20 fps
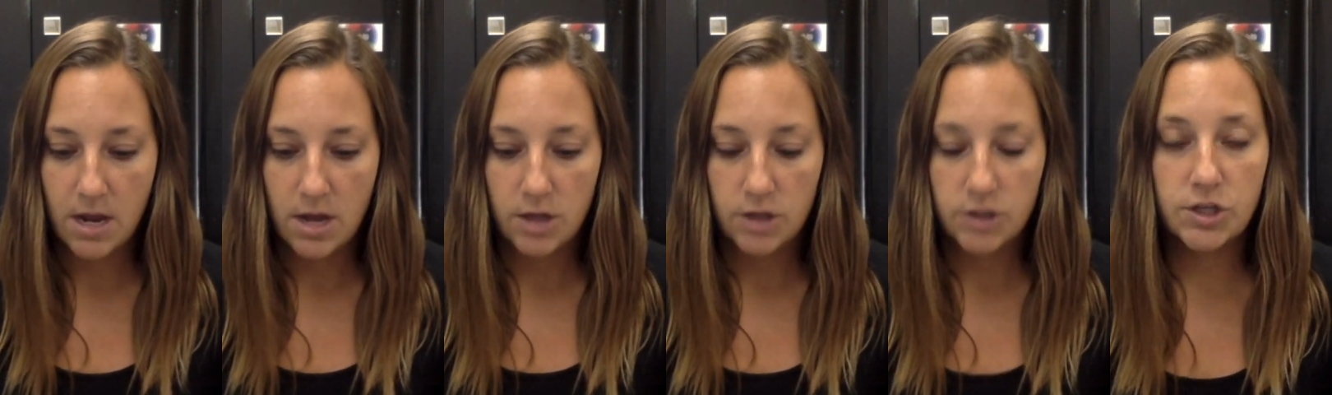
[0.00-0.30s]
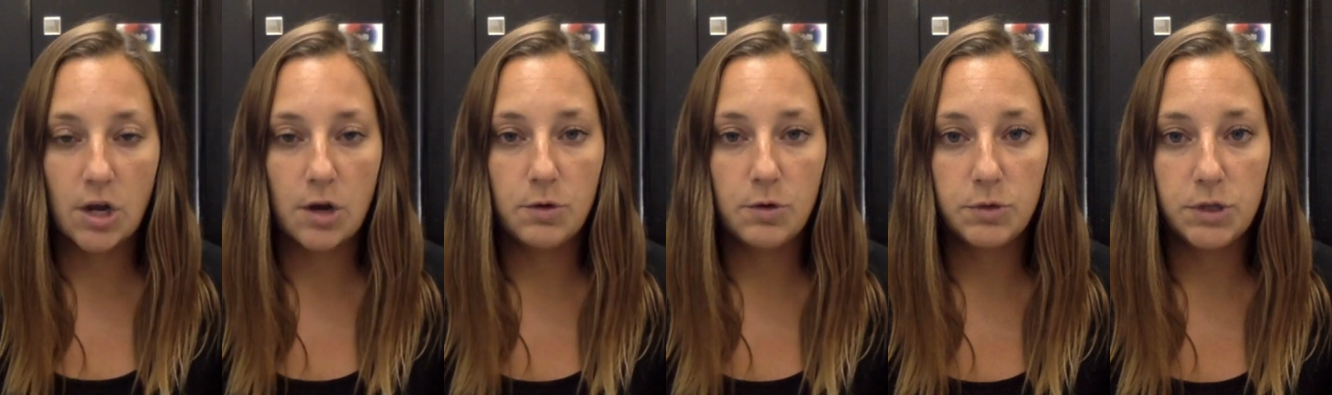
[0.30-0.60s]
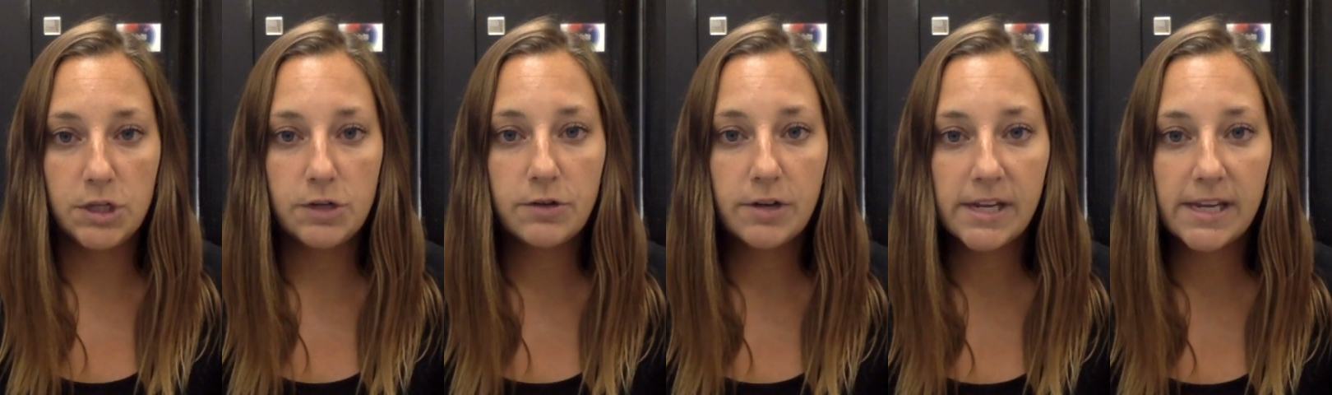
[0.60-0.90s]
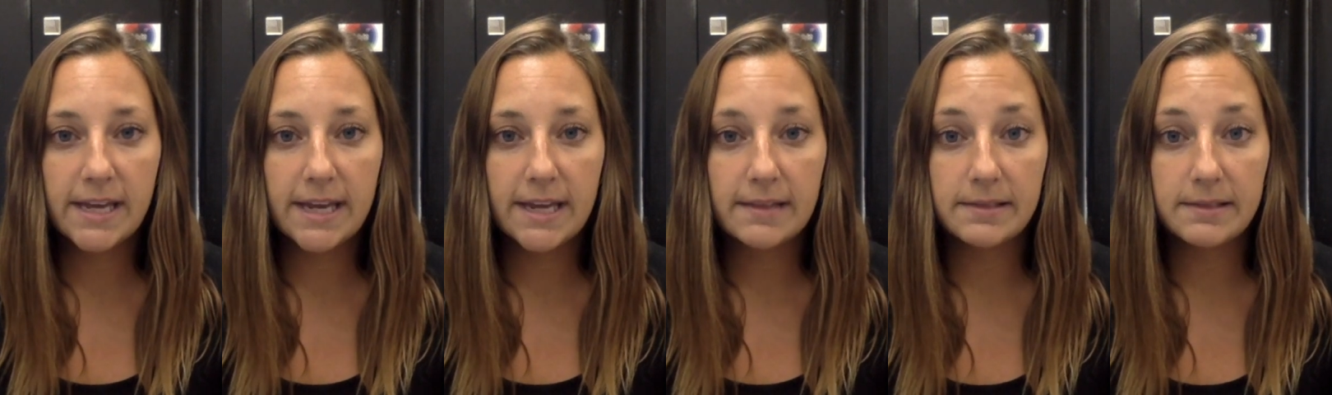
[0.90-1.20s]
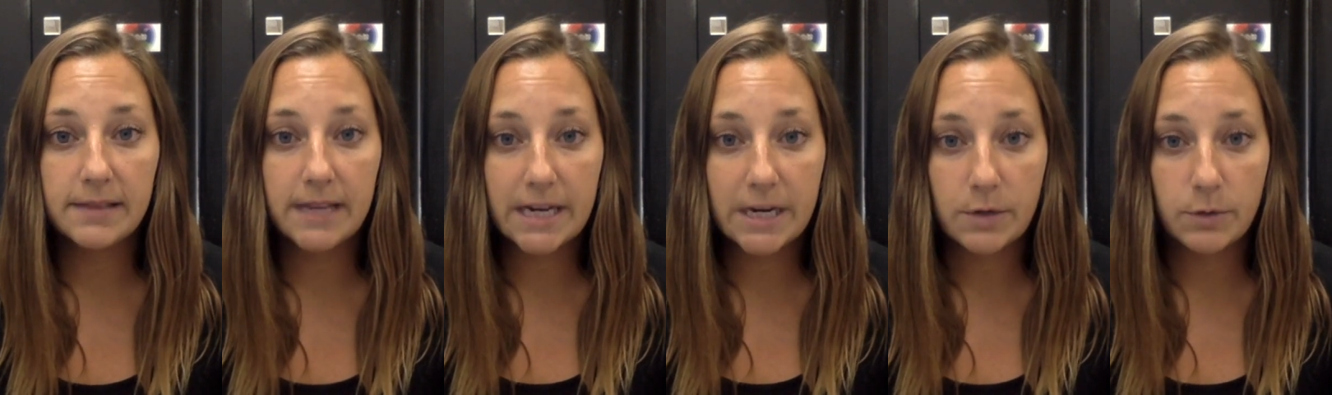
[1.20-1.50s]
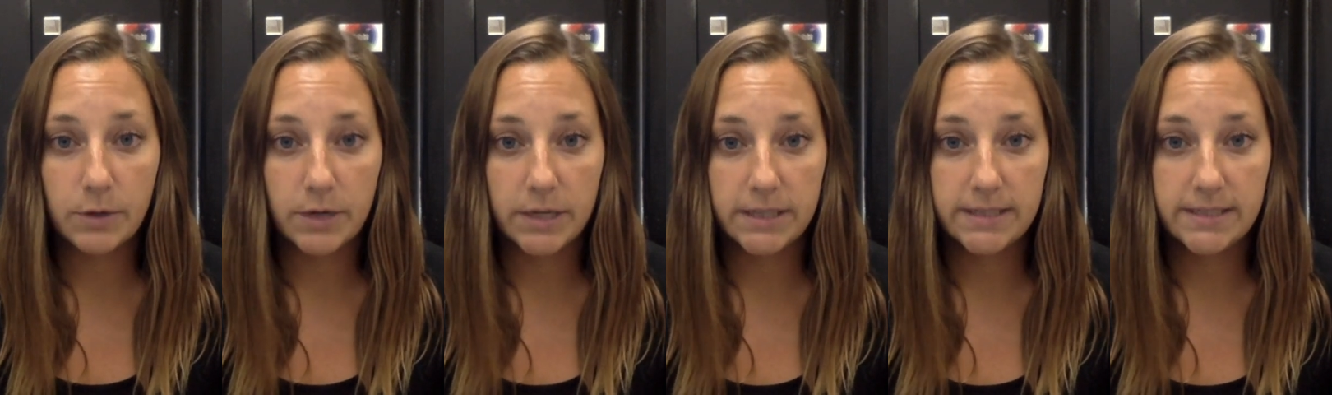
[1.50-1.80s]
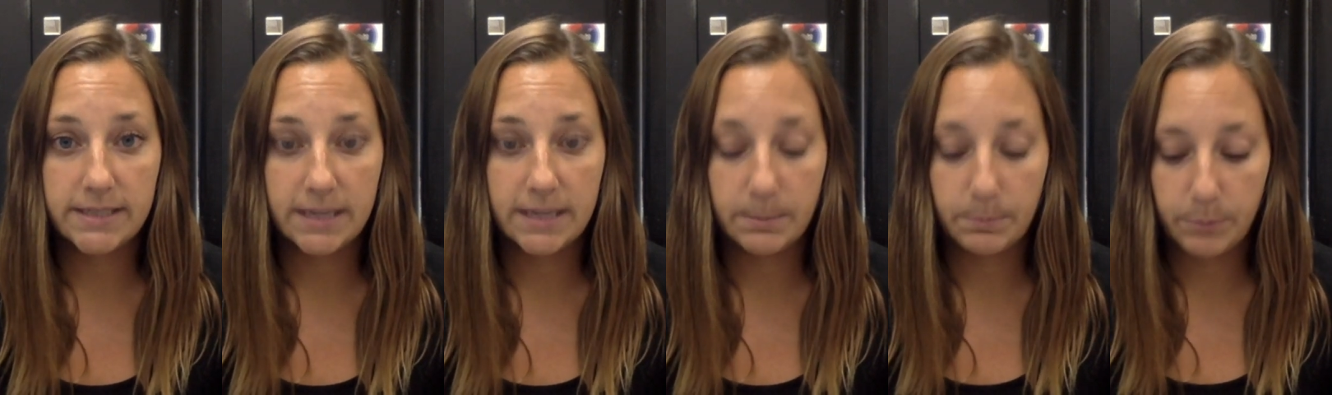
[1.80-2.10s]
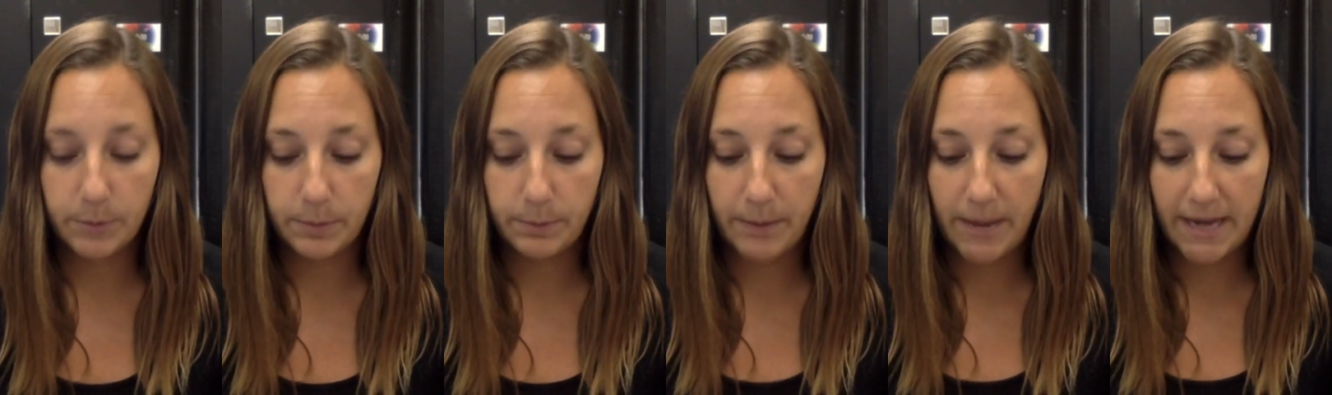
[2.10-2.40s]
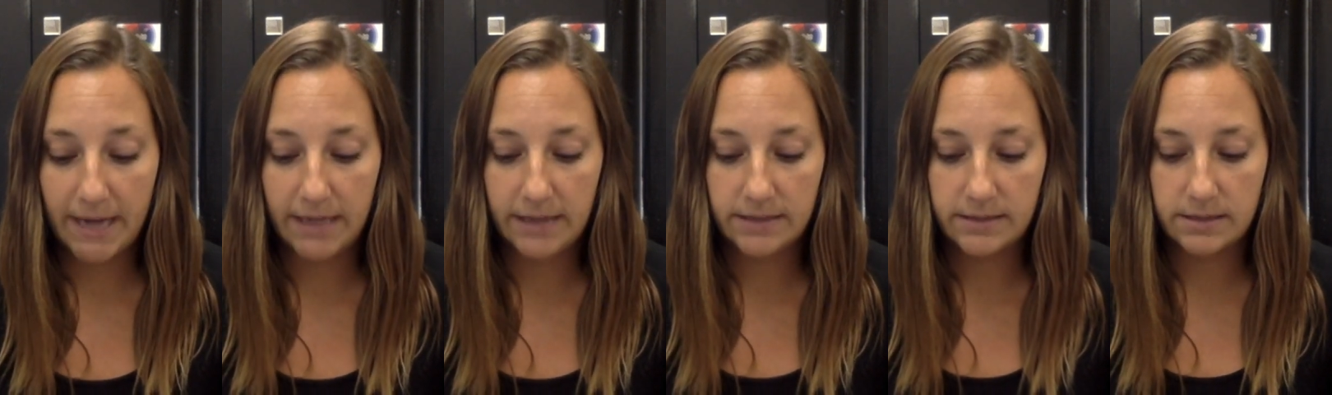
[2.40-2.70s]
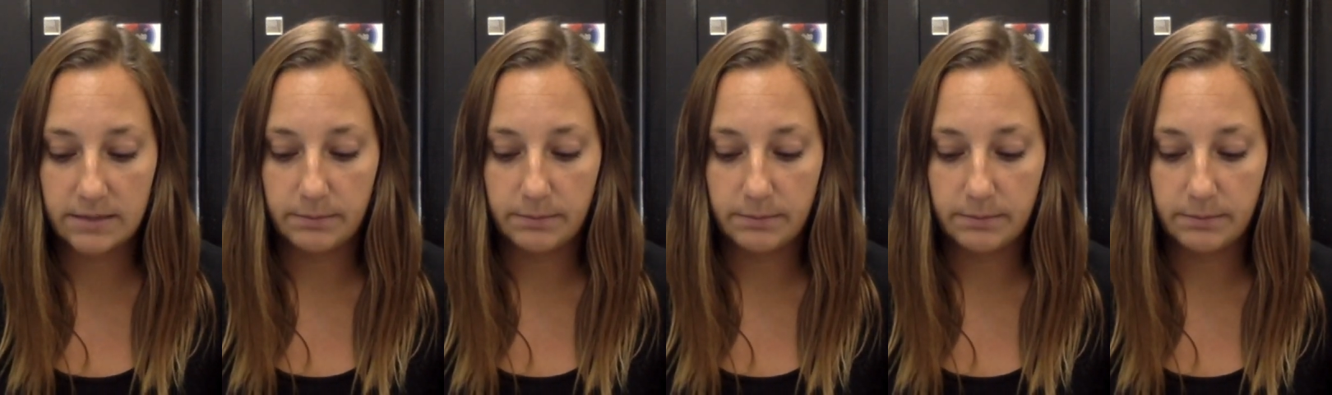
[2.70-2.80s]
So you can get liquid Tempera Paint,